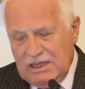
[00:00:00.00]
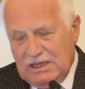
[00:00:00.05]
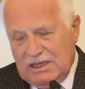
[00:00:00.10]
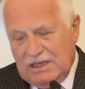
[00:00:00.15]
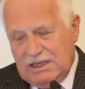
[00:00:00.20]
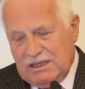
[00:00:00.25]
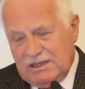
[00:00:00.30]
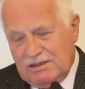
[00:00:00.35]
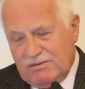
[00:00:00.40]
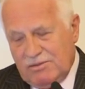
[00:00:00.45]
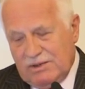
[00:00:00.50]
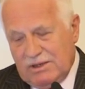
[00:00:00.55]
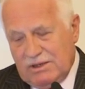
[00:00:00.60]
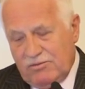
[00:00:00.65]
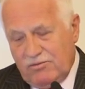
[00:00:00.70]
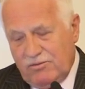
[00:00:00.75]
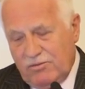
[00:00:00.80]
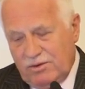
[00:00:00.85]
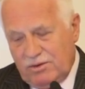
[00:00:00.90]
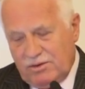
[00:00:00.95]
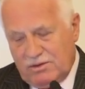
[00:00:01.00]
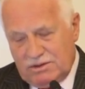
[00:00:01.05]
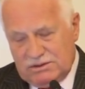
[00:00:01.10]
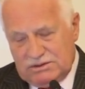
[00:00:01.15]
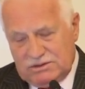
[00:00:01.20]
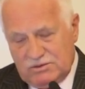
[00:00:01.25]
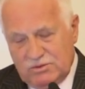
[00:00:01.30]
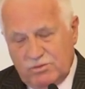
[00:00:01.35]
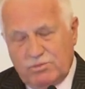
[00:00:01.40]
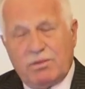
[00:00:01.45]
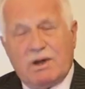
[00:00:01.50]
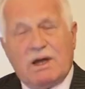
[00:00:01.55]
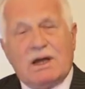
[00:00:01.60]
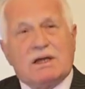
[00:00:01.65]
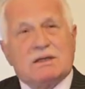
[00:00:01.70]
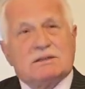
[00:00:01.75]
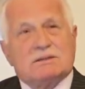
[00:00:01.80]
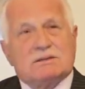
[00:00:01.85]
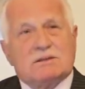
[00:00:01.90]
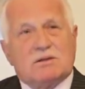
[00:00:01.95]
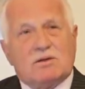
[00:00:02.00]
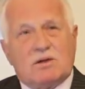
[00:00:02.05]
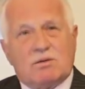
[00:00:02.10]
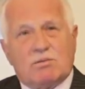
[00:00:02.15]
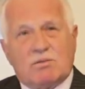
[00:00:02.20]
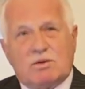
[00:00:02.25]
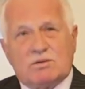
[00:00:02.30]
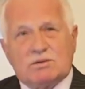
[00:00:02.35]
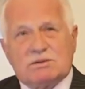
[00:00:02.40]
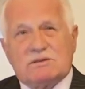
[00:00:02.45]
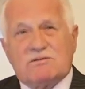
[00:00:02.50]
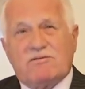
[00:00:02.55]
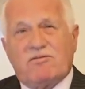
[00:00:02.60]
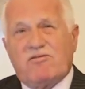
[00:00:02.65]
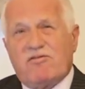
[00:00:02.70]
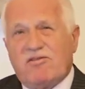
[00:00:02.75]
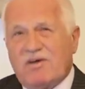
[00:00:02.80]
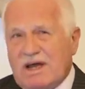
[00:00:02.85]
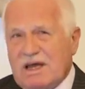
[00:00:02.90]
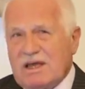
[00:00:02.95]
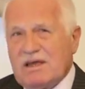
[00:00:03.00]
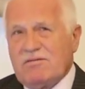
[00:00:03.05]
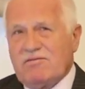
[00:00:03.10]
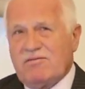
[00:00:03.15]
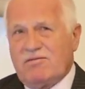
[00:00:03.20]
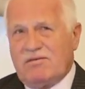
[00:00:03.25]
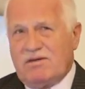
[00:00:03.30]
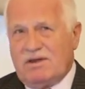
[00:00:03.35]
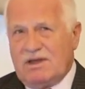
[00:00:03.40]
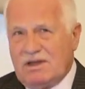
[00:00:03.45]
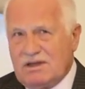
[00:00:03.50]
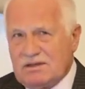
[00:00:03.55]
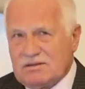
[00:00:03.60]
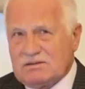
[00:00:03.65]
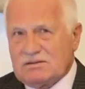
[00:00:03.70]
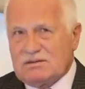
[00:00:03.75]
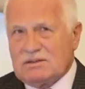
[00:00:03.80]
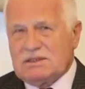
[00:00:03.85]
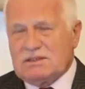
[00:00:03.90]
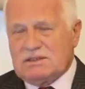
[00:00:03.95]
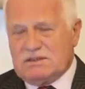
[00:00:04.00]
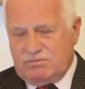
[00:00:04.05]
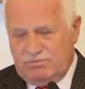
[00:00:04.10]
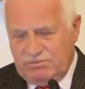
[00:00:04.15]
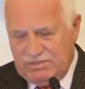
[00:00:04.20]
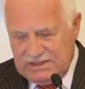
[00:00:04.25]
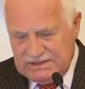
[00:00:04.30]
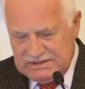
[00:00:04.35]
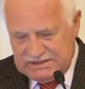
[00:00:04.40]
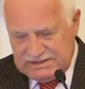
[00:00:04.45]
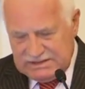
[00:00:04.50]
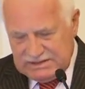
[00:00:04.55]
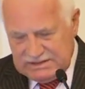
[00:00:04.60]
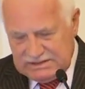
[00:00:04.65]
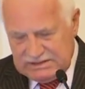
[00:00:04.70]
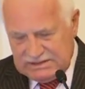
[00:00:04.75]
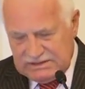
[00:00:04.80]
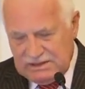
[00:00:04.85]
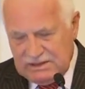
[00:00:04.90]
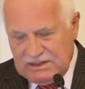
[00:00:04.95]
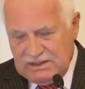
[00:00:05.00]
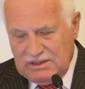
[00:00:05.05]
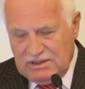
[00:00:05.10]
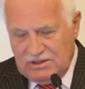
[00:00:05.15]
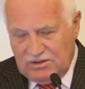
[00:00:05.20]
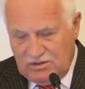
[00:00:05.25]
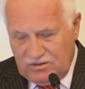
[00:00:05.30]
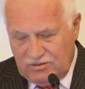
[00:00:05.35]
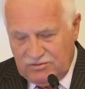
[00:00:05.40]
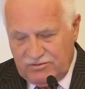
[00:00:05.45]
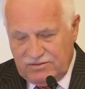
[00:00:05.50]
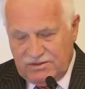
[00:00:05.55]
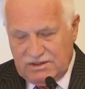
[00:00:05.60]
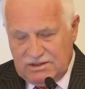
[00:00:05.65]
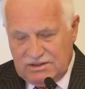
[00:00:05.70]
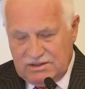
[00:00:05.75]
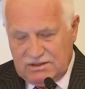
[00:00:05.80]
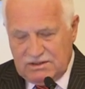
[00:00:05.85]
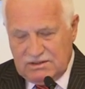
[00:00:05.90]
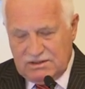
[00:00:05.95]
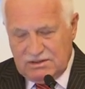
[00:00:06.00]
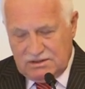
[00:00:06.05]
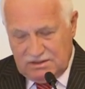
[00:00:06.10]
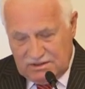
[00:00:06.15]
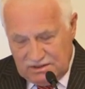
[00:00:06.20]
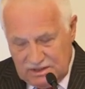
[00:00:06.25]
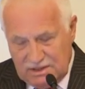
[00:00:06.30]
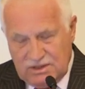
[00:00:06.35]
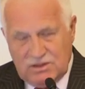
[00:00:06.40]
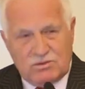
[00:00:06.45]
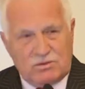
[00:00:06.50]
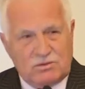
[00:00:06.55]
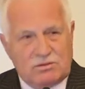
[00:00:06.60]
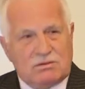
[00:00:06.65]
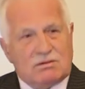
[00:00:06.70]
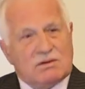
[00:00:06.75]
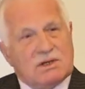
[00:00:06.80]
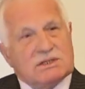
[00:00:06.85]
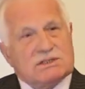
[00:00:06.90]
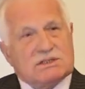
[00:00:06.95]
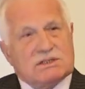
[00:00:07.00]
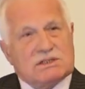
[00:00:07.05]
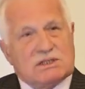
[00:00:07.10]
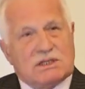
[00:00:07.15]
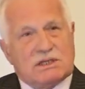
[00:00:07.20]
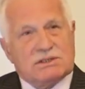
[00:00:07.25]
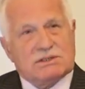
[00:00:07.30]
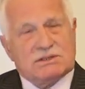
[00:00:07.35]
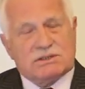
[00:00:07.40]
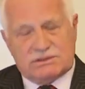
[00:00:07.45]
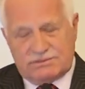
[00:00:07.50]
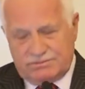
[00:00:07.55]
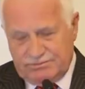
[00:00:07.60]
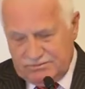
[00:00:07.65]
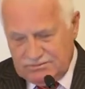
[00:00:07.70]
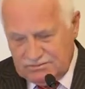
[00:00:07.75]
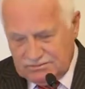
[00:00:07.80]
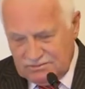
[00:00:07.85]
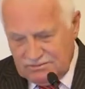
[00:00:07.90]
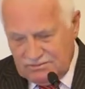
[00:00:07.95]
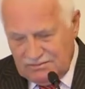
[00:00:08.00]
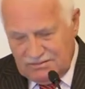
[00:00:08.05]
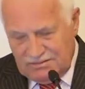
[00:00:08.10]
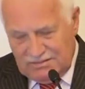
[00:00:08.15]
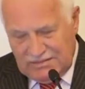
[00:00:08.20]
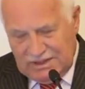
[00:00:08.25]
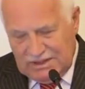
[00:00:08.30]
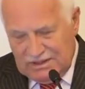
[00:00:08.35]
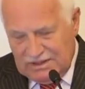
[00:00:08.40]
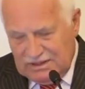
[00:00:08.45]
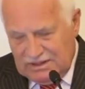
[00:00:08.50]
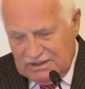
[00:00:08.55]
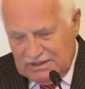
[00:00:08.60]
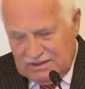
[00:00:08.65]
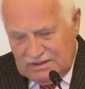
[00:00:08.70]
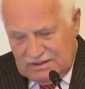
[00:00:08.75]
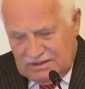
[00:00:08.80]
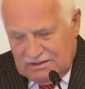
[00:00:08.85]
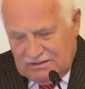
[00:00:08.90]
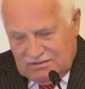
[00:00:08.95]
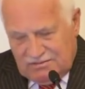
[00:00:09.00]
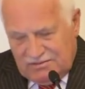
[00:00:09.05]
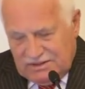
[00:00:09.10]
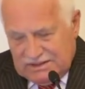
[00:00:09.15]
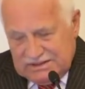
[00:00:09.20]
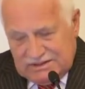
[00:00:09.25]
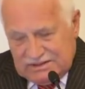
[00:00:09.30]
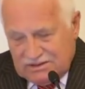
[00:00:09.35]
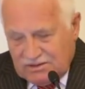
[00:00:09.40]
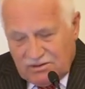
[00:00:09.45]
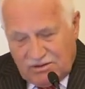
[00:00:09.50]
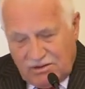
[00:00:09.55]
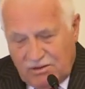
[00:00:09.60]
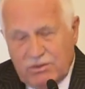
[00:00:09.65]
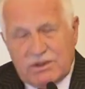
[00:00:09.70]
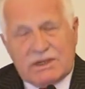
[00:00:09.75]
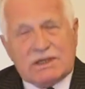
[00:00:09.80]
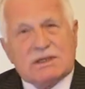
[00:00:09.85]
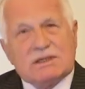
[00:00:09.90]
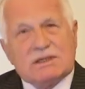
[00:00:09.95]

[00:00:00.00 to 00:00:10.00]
and were forced to pass almost 500 pieces of EU legislation. With growing